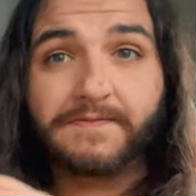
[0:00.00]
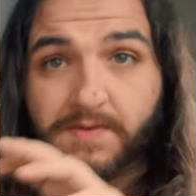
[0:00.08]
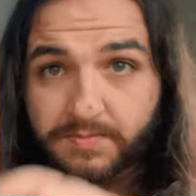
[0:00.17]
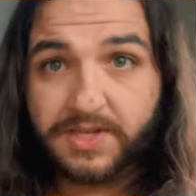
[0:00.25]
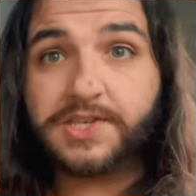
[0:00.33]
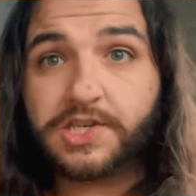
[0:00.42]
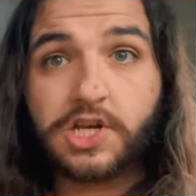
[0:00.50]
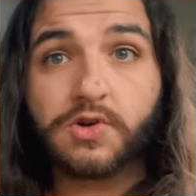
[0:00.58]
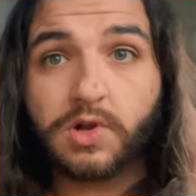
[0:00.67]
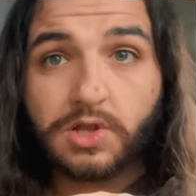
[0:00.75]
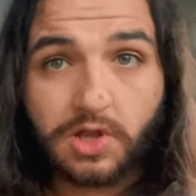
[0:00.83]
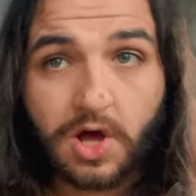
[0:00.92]
from this
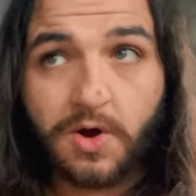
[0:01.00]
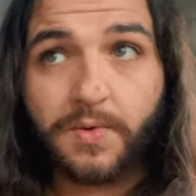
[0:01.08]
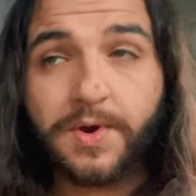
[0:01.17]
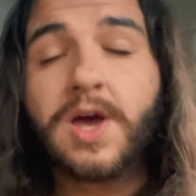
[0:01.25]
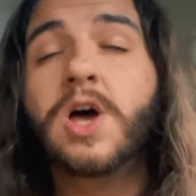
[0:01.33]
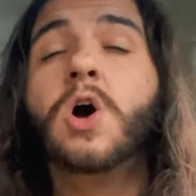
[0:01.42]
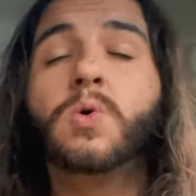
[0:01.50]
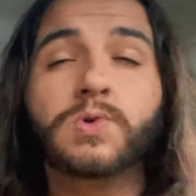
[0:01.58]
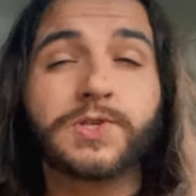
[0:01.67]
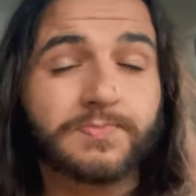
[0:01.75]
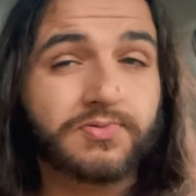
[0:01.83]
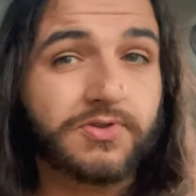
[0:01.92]
year alone
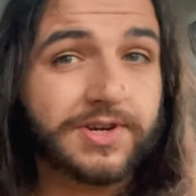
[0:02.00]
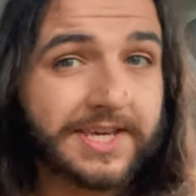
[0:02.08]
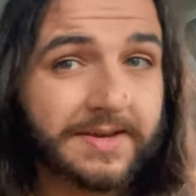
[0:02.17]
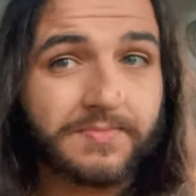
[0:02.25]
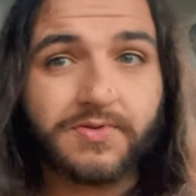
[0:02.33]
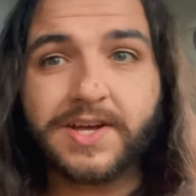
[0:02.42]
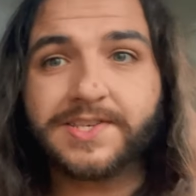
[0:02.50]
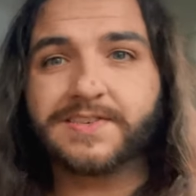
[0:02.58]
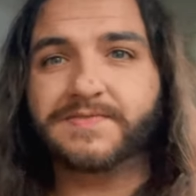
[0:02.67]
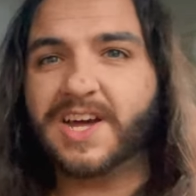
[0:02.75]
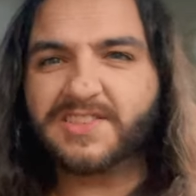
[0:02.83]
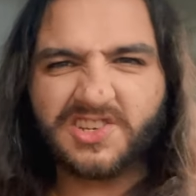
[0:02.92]
was pretty
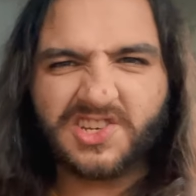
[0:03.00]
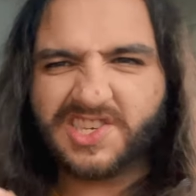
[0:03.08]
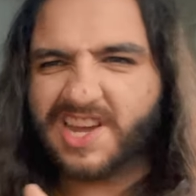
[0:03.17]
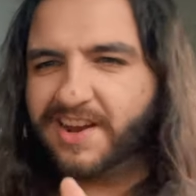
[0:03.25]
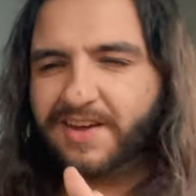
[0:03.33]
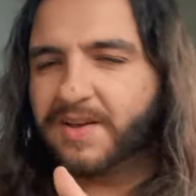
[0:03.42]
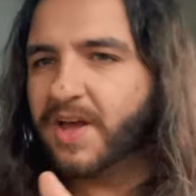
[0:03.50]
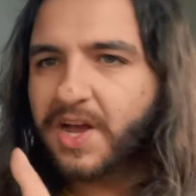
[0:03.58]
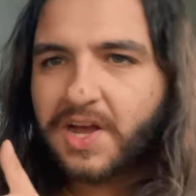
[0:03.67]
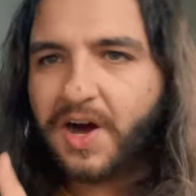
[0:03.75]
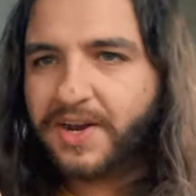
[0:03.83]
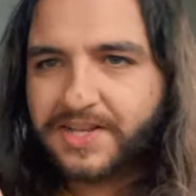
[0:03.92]
impressive. Not to just kind
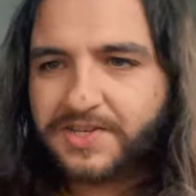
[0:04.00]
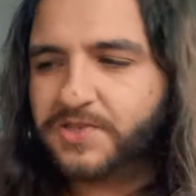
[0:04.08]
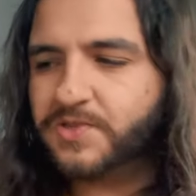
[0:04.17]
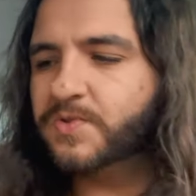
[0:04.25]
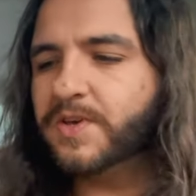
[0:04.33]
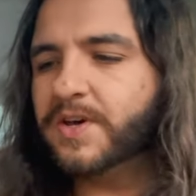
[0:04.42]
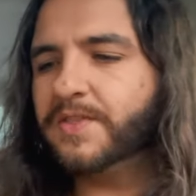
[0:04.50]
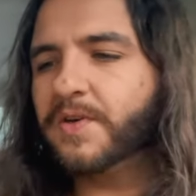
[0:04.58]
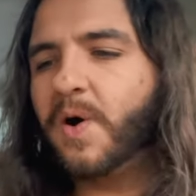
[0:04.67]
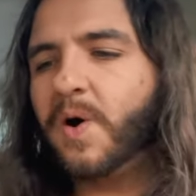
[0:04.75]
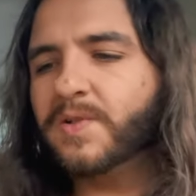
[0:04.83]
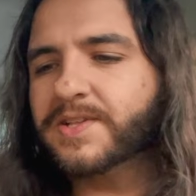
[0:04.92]
of cut into the
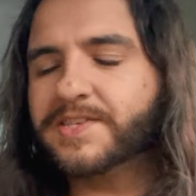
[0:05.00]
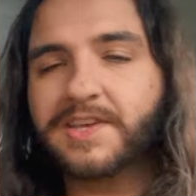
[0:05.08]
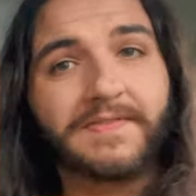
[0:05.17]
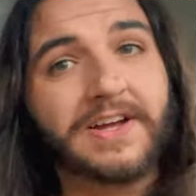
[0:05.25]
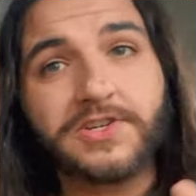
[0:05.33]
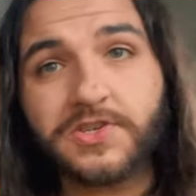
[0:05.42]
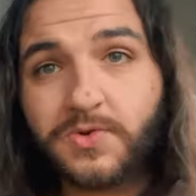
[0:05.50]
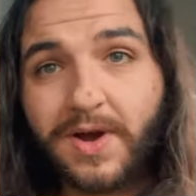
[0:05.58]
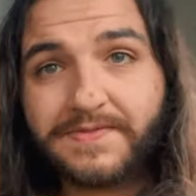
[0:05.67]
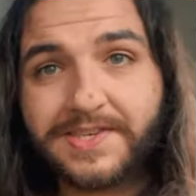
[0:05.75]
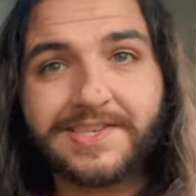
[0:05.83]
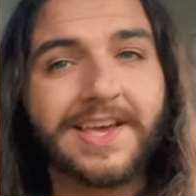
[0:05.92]
haul itself, I just do
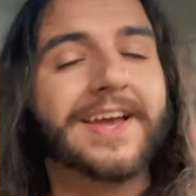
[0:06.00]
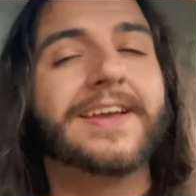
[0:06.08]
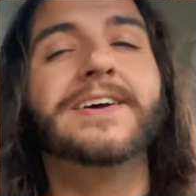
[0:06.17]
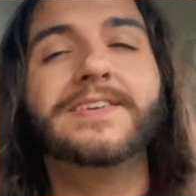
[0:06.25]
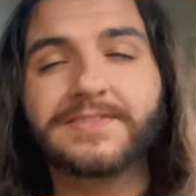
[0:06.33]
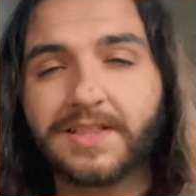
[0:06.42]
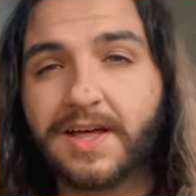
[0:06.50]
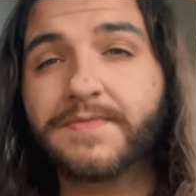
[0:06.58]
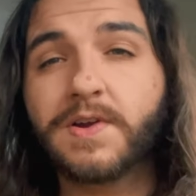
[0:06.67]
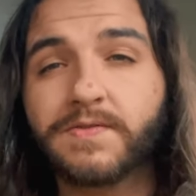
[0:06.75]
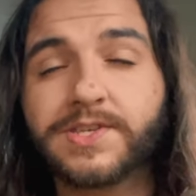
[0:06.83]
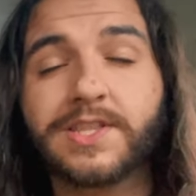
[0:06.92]
have to say the
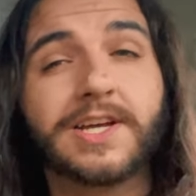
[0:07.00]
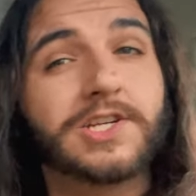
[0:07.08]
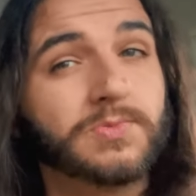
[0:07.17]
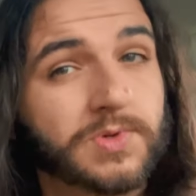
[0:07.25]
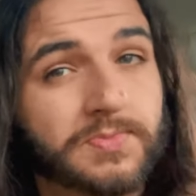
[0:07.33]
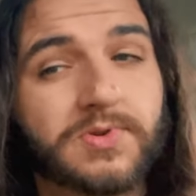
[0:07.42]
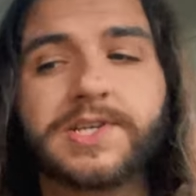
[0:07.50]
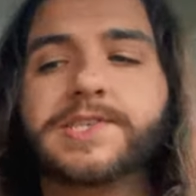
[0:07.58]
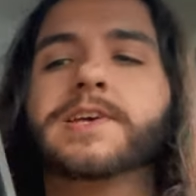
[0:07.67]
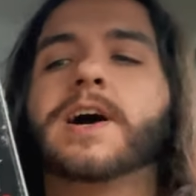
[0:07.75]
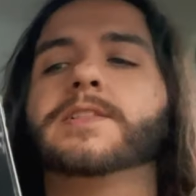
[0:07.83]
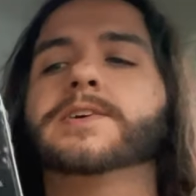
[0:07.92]
leftover selection was pretty
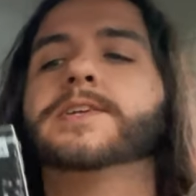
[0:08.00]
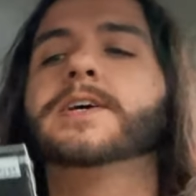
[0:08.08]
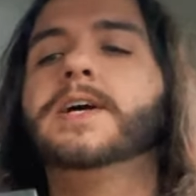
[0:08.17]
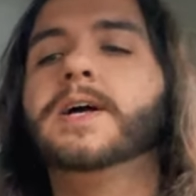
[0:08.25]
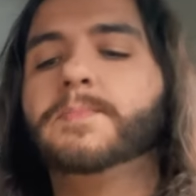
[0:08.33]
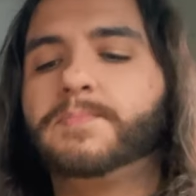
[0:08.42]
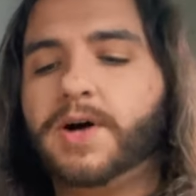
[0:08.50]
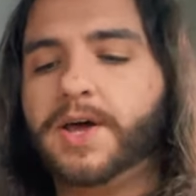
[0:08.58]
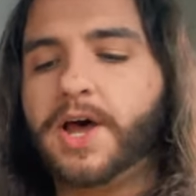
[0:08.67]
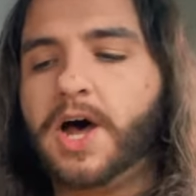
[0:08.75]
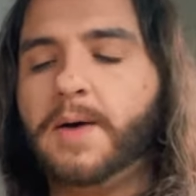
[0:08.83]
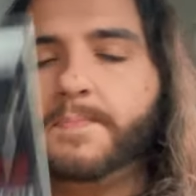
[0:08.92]
solid. But
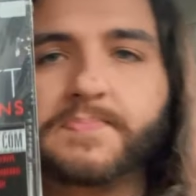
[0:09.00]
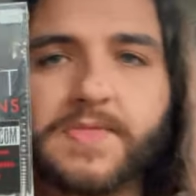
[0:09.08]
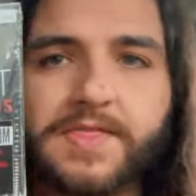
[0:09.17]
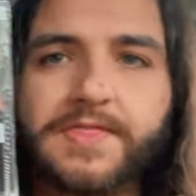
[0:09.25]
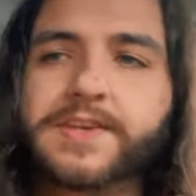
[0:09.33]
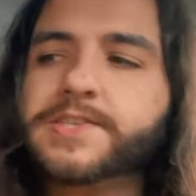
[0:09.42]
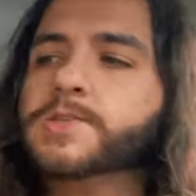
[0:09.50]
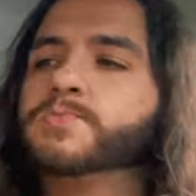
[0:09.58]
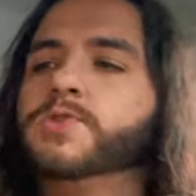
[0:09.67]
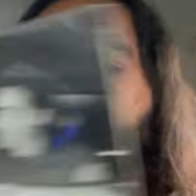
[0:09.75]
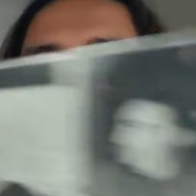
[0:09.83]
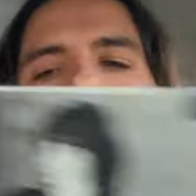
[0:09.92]
this is
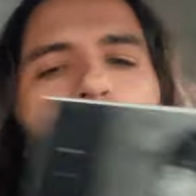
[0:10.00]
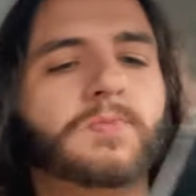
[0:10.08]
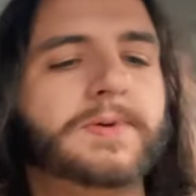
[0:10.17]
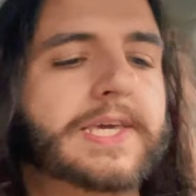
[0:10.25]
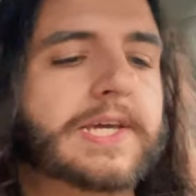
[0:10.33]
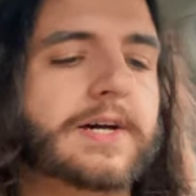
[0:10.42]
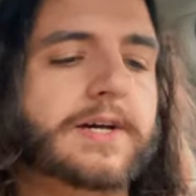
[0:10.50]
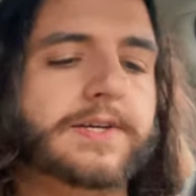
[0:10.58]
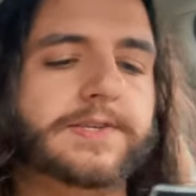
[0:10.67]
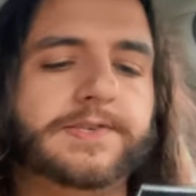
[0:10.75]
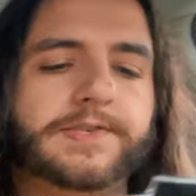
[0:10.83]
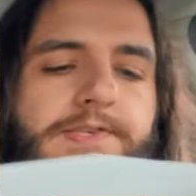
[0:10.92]
pretty cool
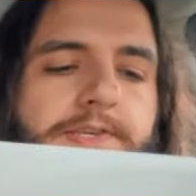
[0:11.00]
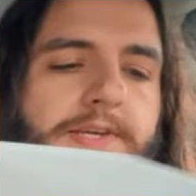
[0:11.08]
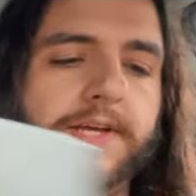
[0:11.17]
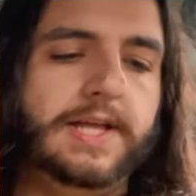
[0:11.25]
because